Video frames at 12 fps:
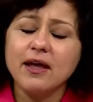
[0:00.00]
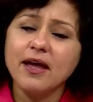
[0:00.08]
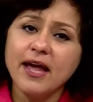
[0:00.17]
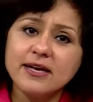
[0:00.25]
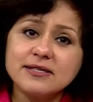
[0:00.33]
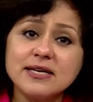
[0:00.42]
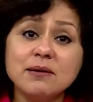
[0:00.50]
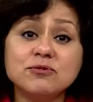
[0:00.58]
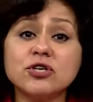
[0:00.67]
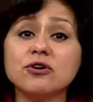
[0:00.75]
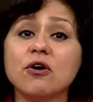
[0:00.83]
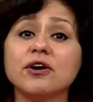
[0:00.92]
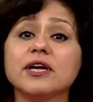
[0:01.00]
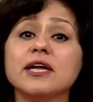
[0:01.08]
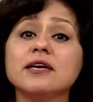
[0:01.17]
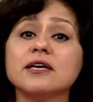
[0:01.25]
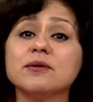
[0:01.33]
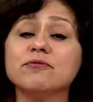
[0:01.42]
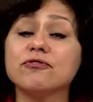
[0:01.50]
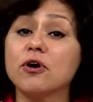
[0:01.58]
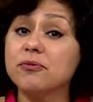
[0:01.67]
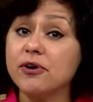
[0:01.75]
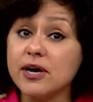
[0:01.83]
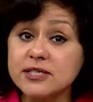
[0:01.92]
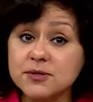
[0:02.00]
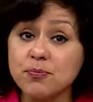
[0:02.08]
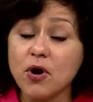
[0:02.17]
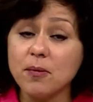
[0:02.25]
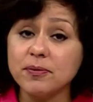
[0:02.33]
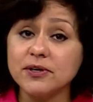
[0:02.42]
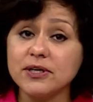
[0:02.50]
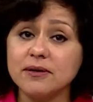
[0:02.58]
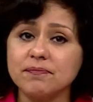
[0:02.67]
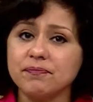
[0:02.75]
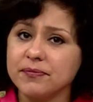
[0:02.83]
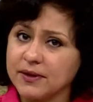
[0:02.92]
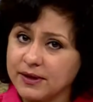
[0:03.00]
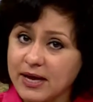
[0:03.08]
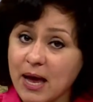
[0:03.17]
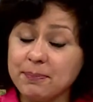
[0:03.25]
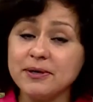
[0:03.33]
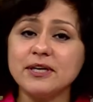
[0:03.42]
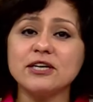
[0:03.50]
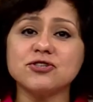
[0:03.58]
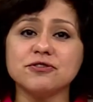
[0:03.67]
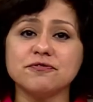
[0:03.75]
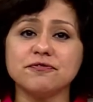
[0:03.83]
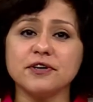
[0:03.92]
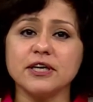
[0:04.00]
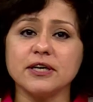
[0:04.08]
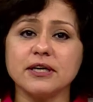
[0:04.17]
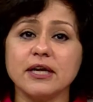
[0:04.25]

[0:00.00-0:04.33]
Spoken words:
Exemption on income from trust property, capitation fee,